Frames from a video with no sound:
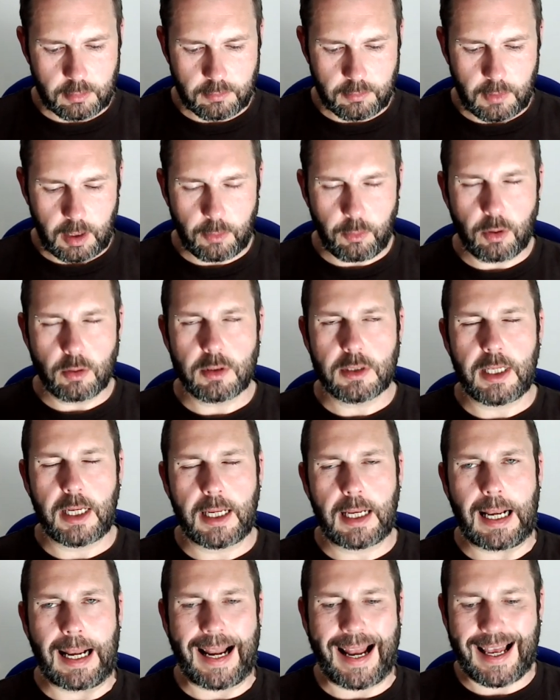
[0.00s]
won't say
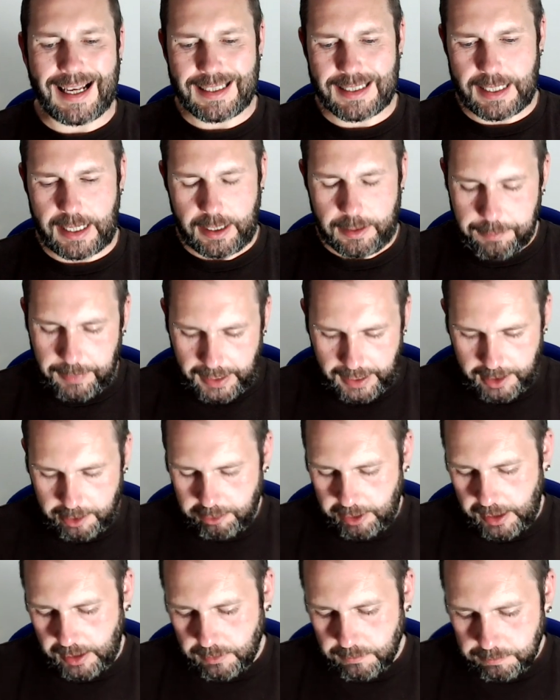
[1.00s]
classic
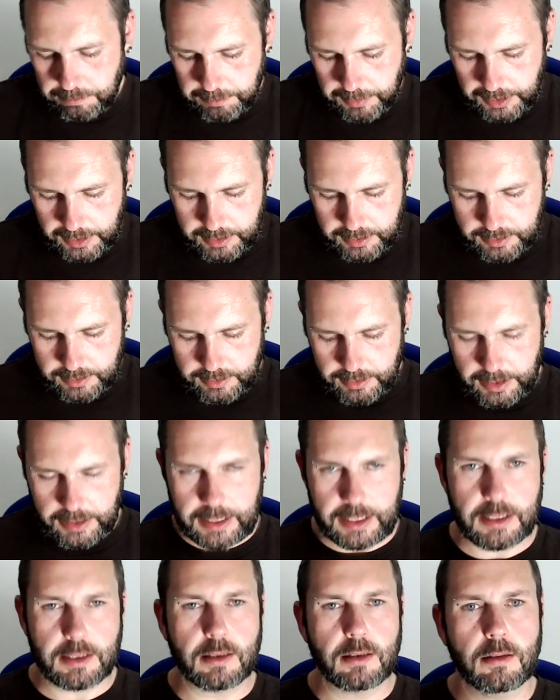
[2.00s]
pairing because it
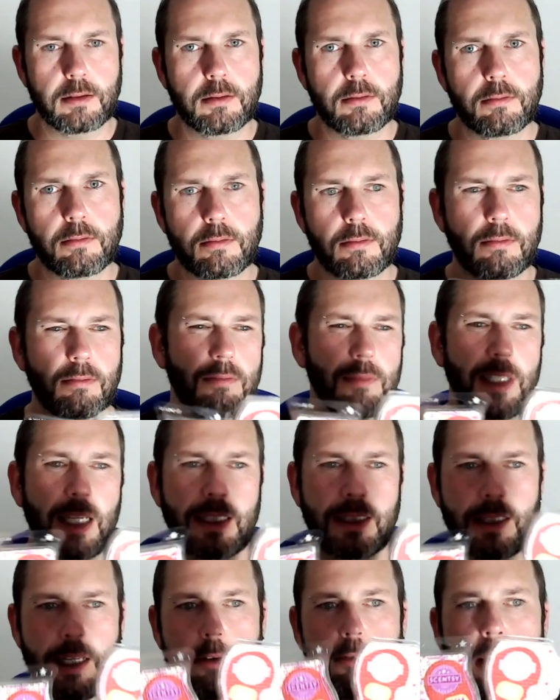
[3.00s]
isn't
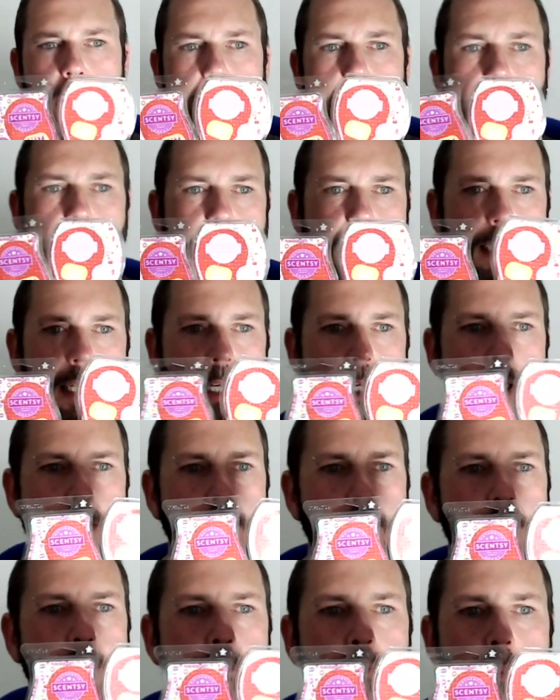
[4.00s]
necessarily classic,
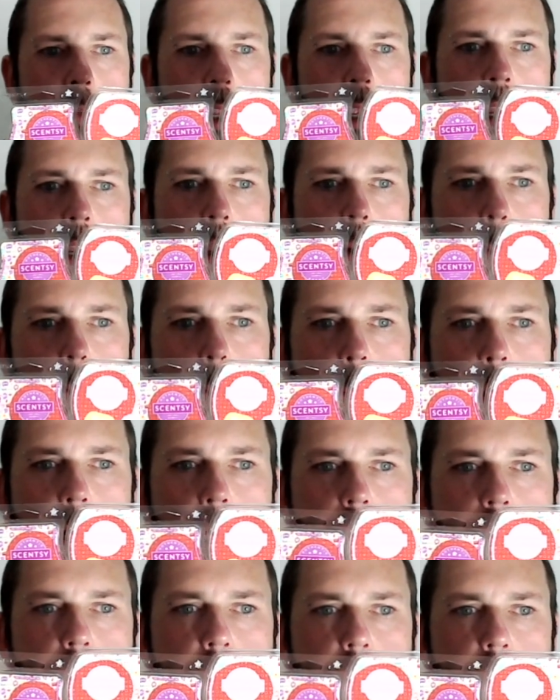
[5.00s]

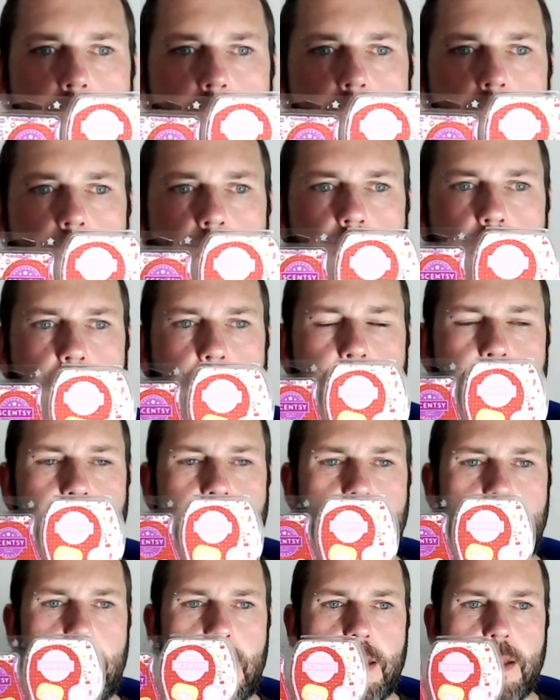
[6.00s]
but
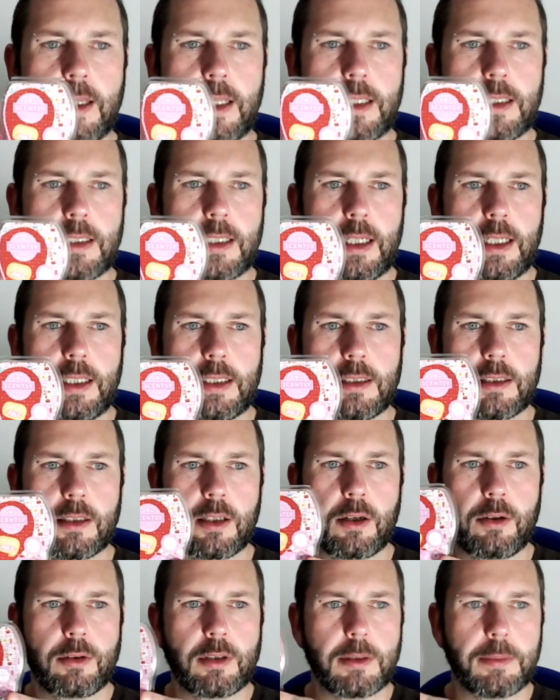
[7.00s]
this is
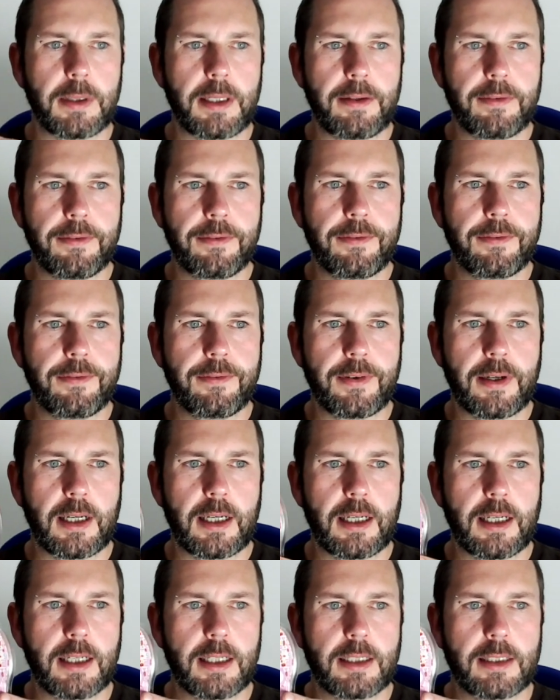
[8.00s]
going to be
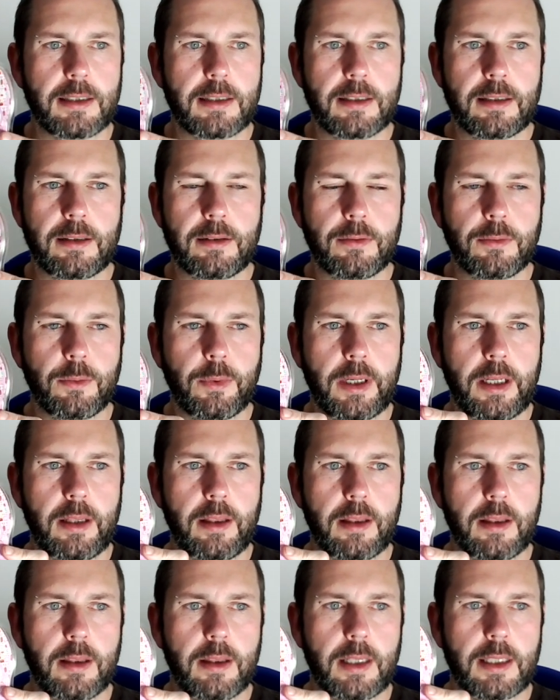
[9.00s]
fun with
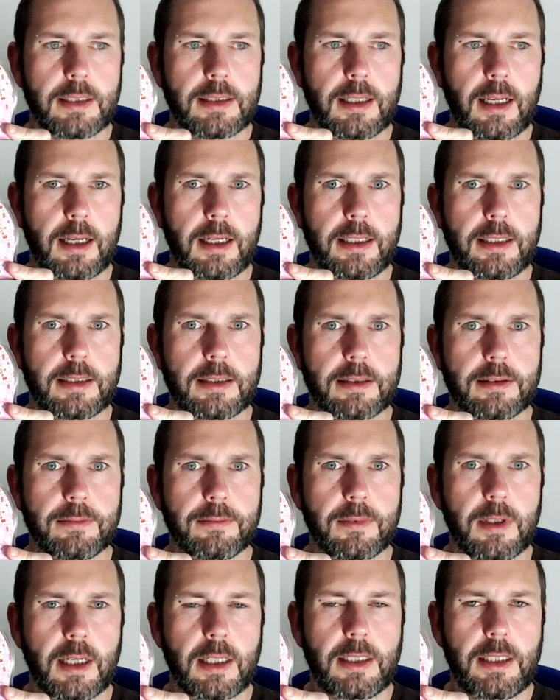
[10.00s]
this light.
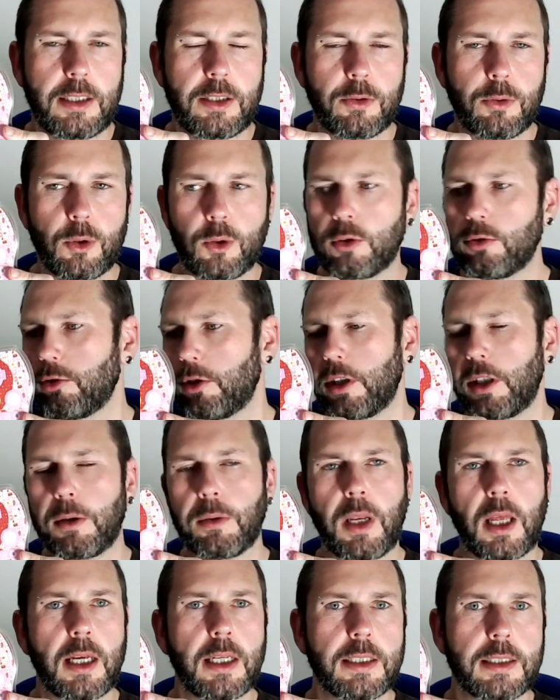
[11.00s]
I need to order a new light.